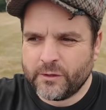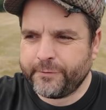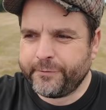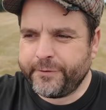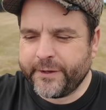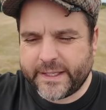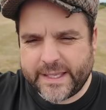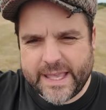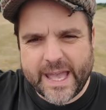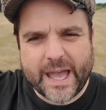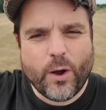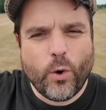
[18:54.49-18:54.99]

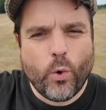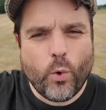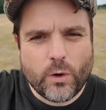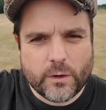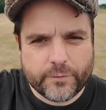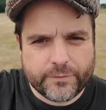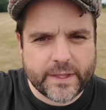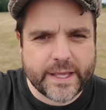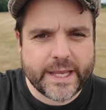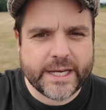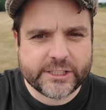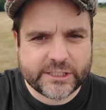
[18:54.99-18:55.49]
forget all
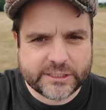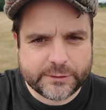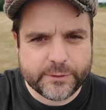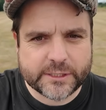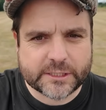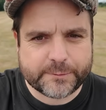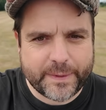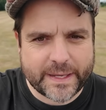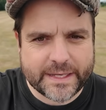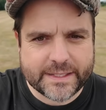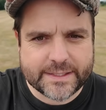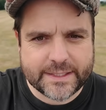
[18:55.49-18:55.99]
of the history we
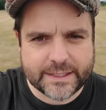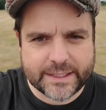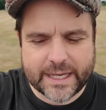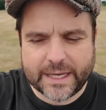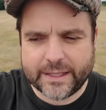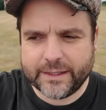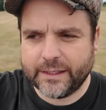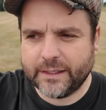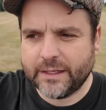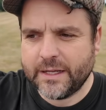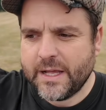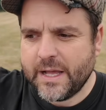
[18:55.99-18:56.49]
spent
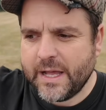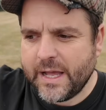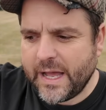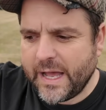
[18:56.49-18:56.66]
together.